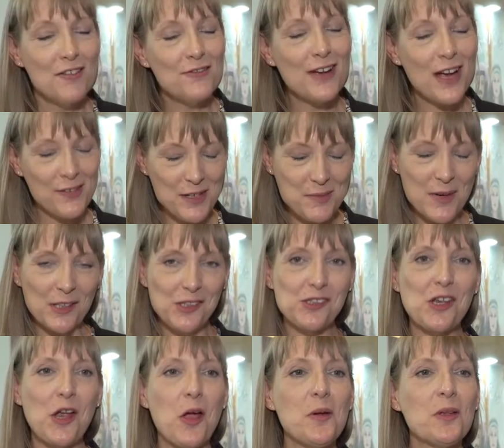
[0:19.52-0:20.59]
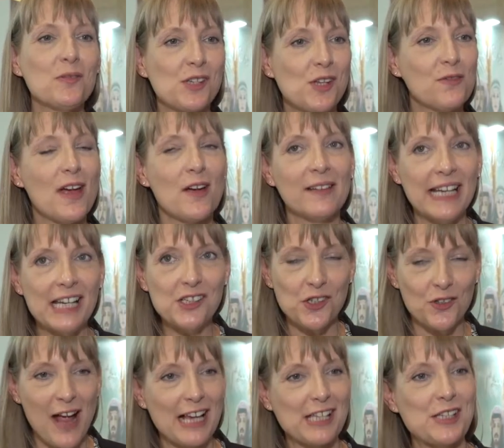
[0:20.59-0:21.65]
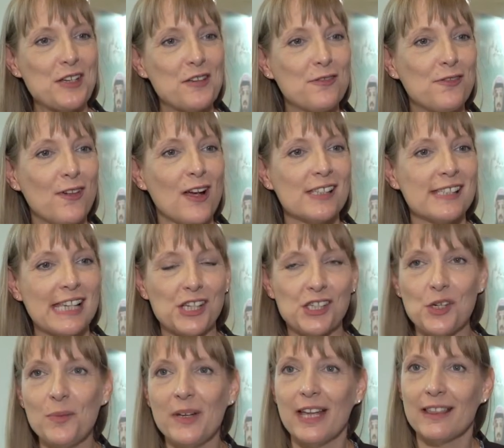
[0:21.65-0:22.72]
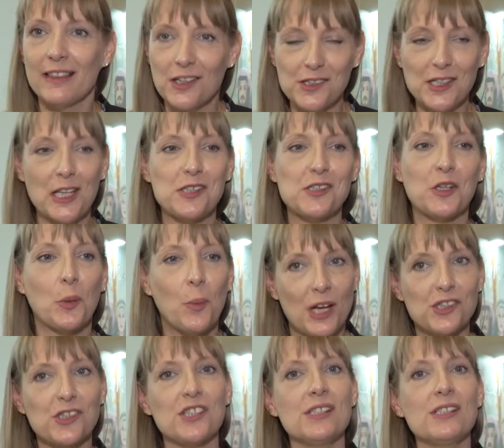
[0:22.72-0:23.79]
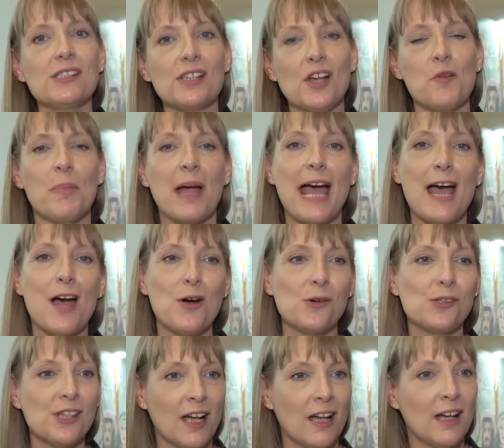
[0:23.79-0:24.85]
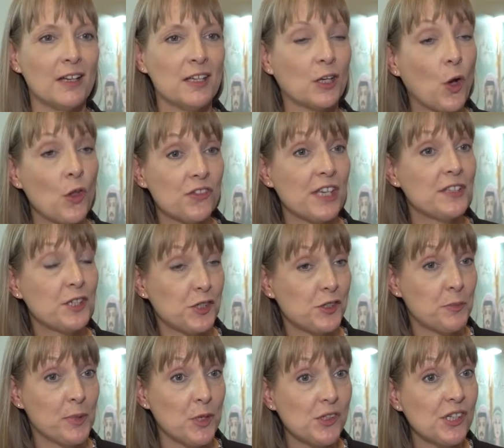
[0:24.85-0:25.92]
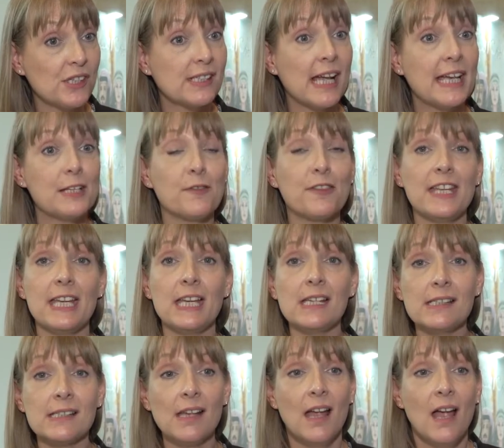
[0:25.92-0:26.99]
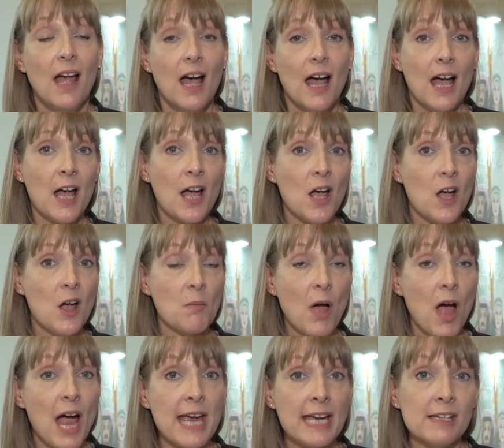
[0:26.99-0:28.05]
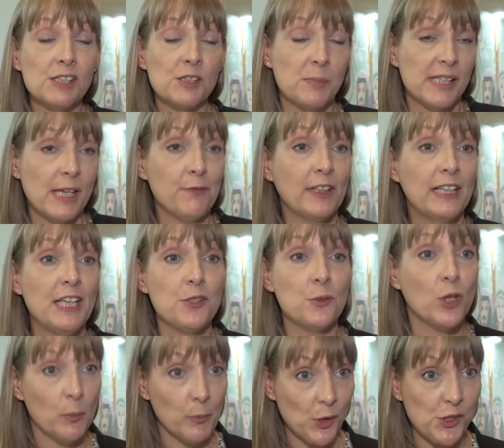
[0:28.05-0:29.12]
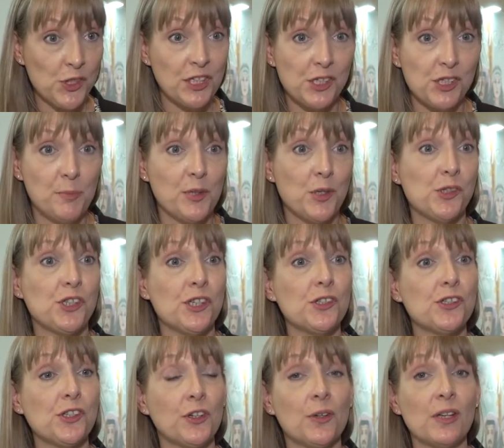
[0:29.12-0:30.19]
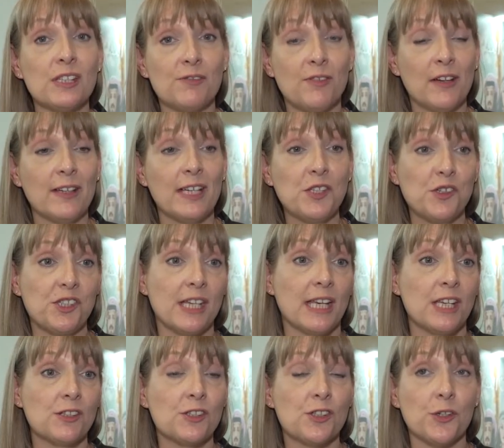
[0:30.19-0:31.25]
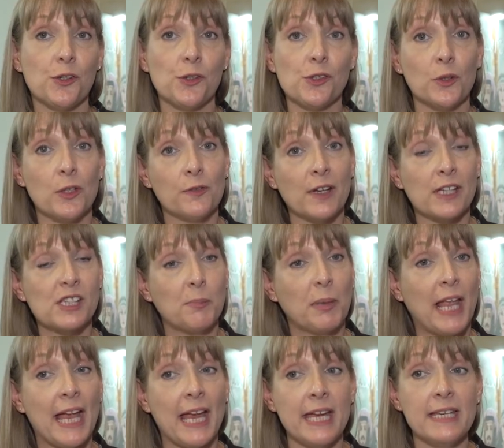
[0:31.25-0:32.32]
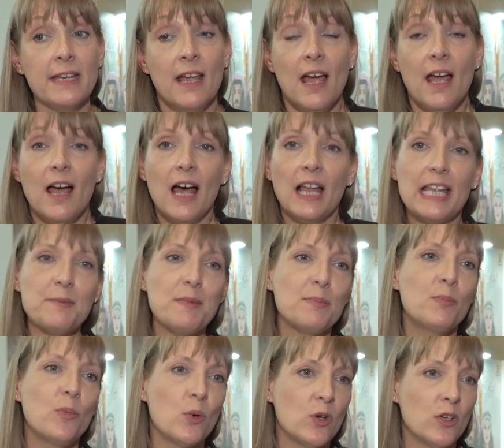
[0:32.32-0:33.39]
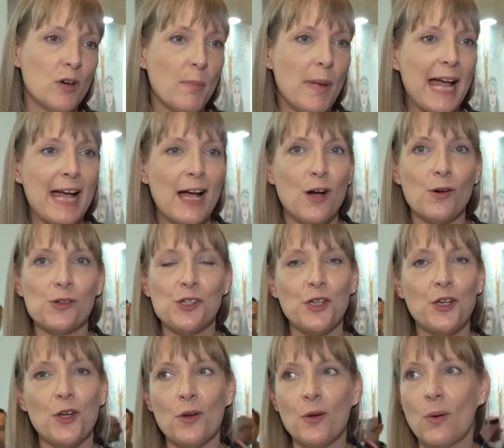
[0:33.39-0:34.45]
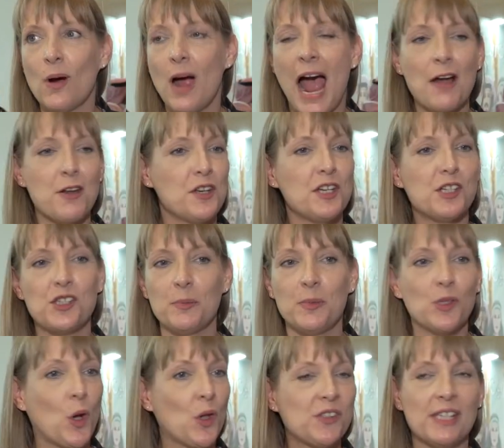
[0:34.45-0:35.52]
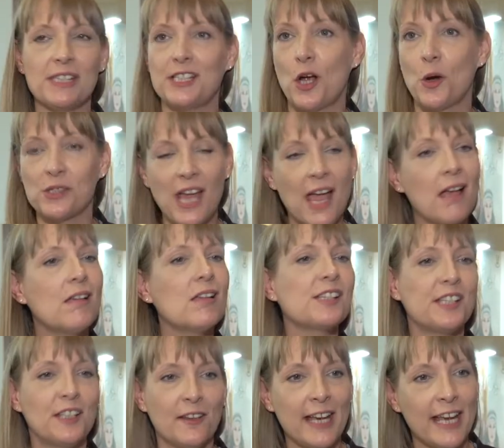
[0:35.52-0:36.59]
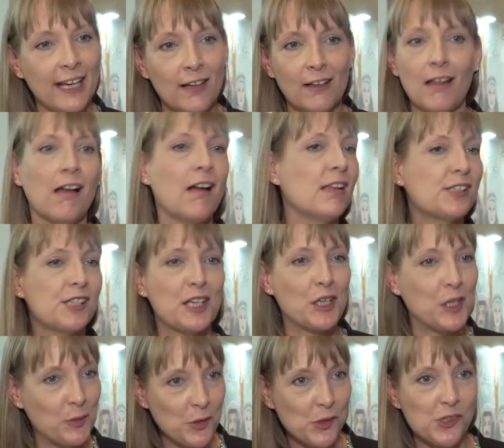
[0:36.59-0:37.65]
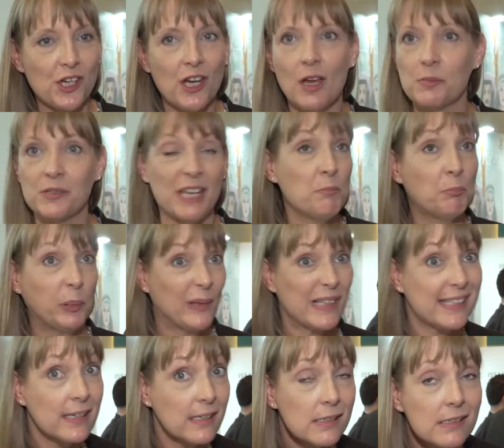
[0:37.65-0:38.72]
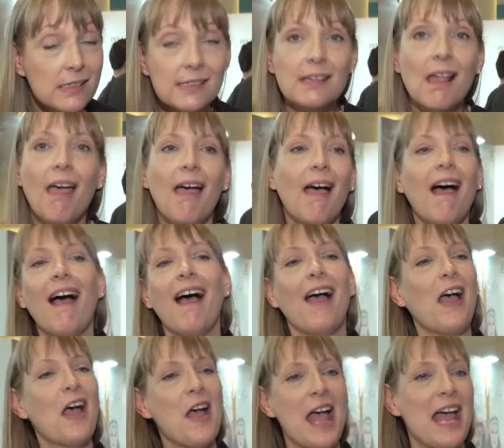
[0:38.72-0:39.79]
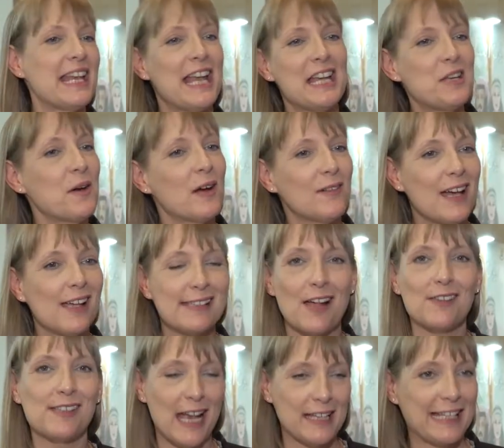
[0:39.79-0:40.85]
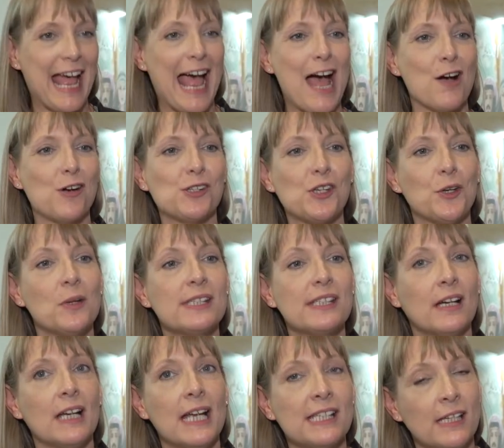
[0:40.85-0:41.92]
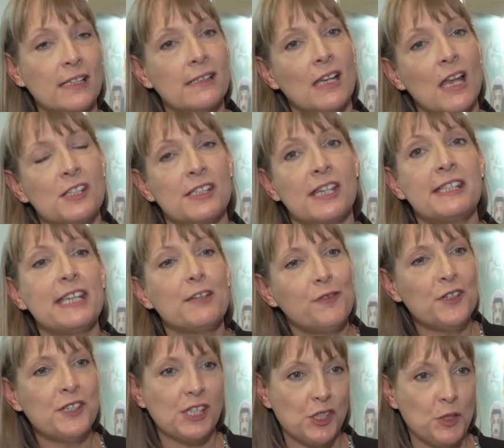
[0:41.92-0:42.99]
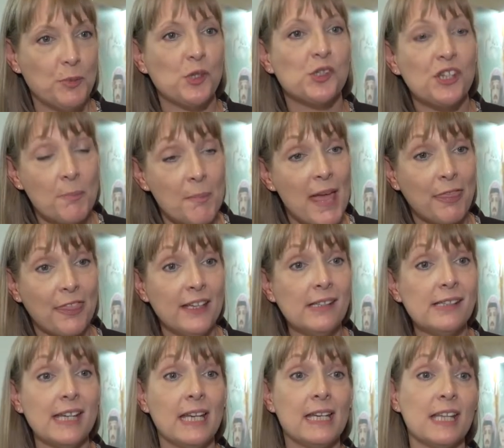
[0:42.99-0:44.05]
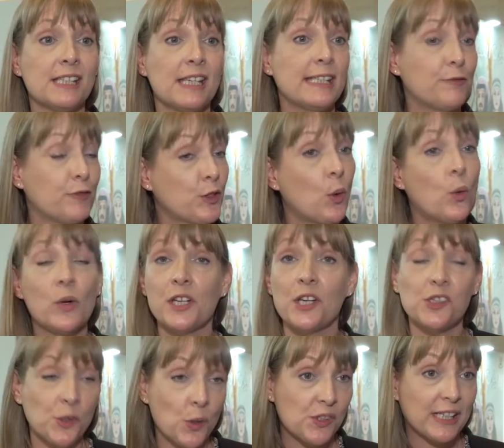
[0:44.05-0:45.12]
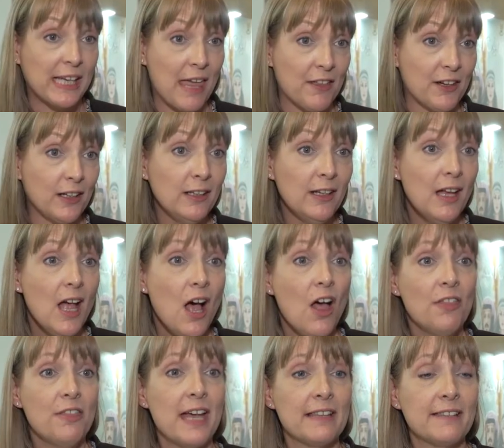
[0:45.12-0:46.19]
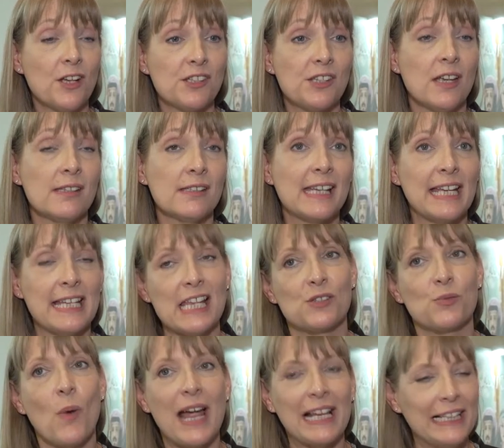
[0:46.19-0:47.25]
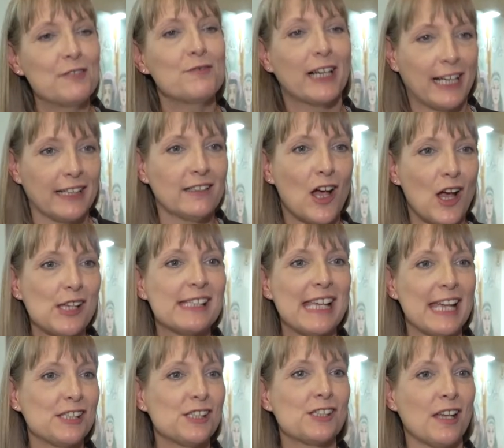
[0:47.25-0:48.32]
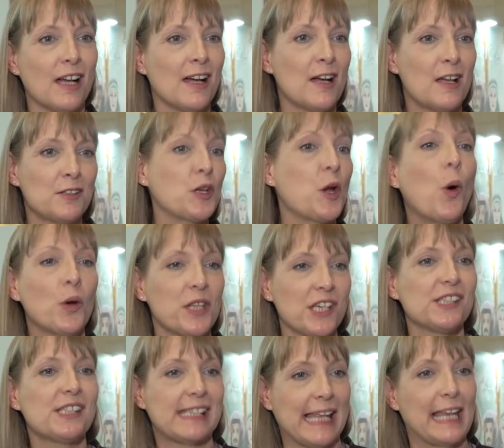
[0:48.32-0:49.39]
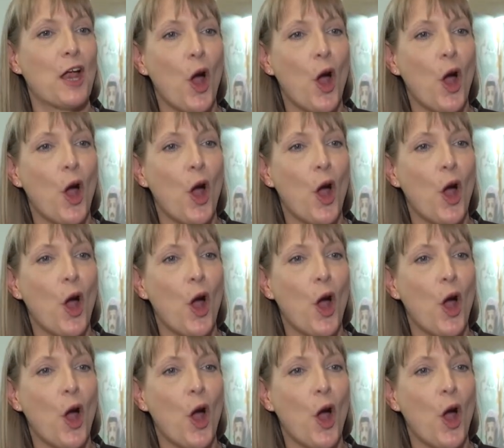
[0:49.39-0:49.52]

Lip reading: Very much so. It was a very interactive session. We had lots and lots of questions about the content distribution side of things. I specifically do commercial distribution, so it's very interesting to sort of explain a little bit more about, you know, how to distribute content in hotels and on airlines and in cruise ships, in prisons, and anywhere else outside the house. So it's a different distribution method, and it's a different audience altogether that doesn't get as widely recognized as the audiences at